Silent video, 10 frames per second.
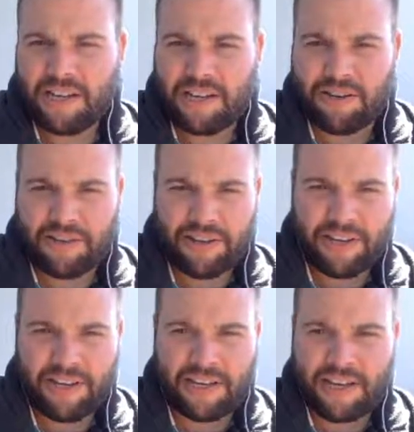
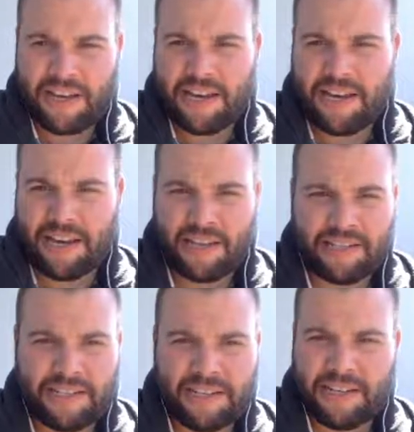Okay,
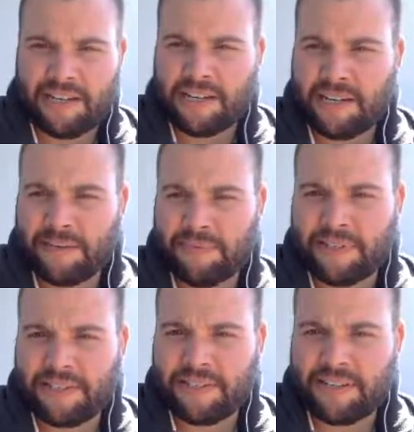and
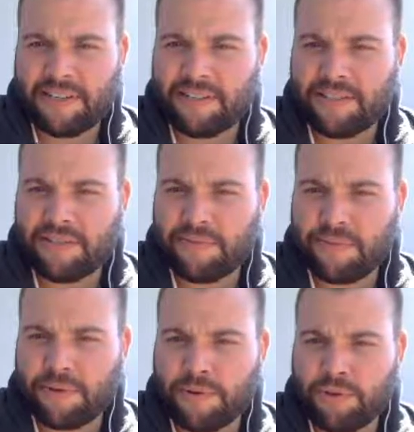let's say this is
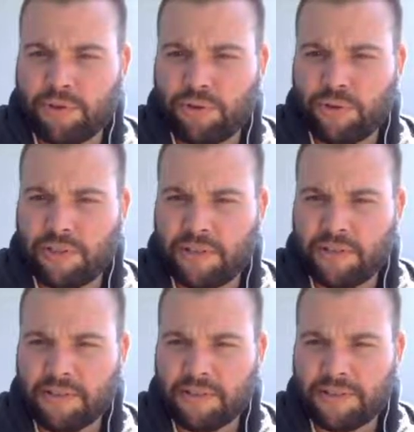for 2
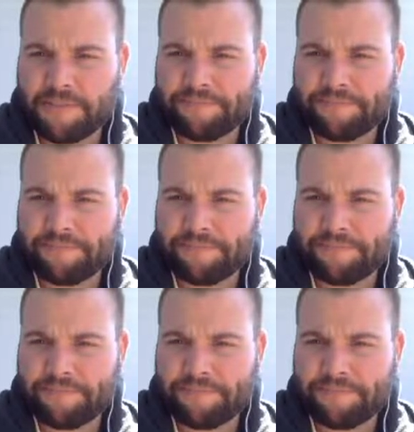adults.